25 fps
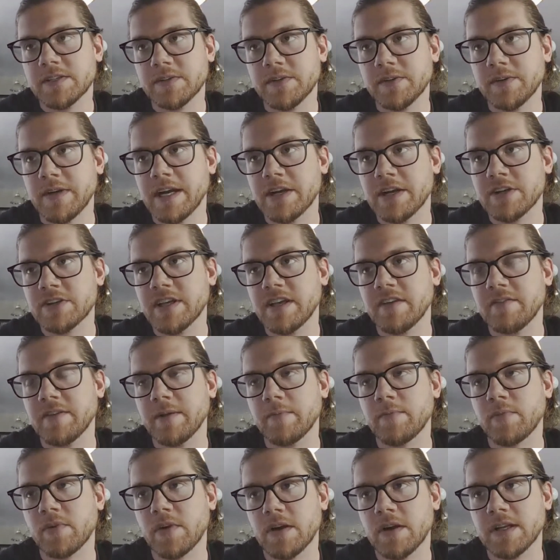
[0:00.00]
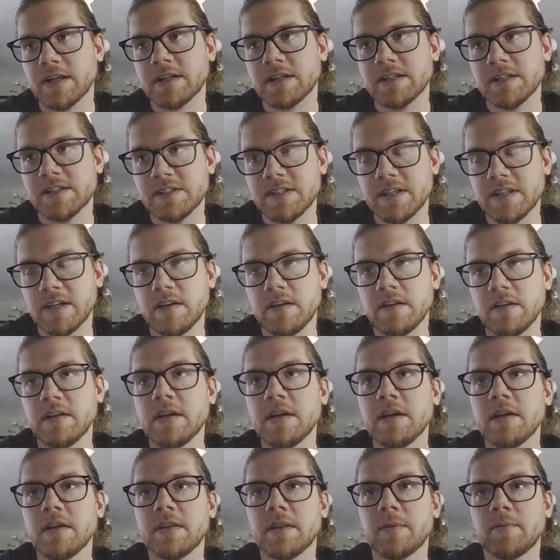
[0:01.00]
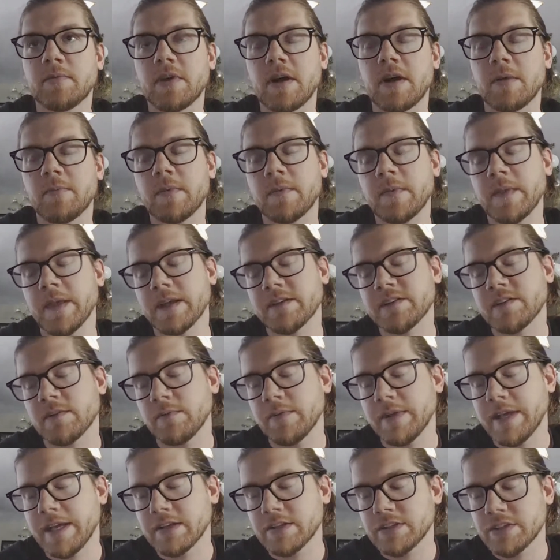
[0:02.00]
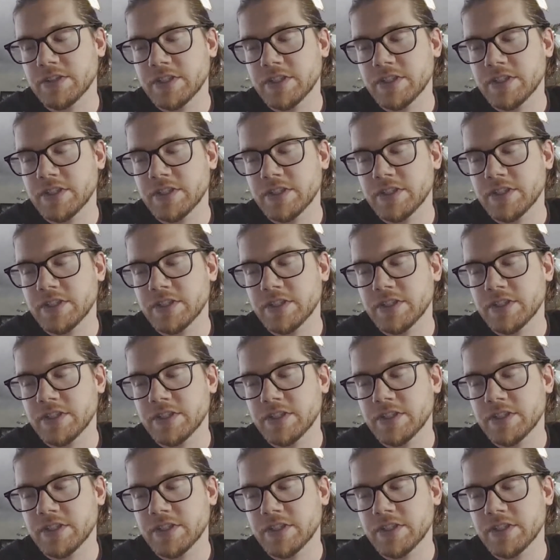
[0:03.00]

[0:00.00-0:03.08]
So you're actually having product to sell, proper things are being